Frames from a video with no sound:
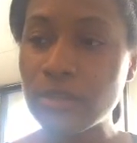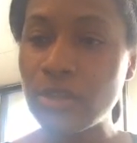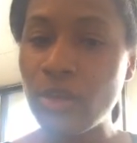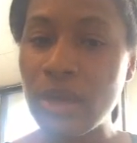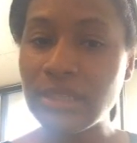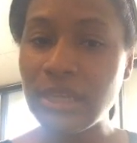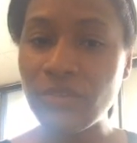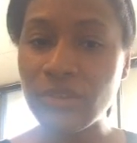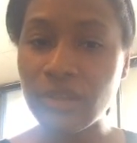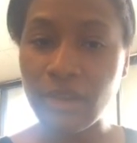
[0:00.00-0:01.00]
So I
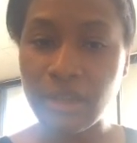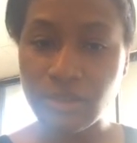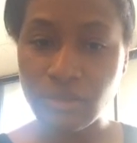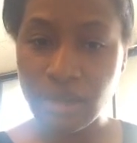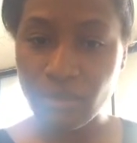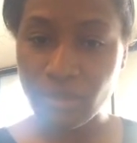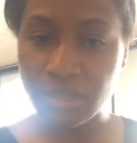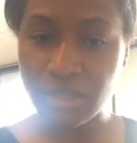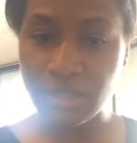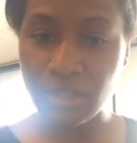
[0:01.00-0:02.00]
definitely, okay, do not
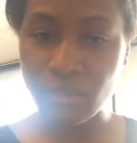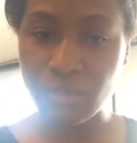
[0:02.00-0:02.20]
rush it. You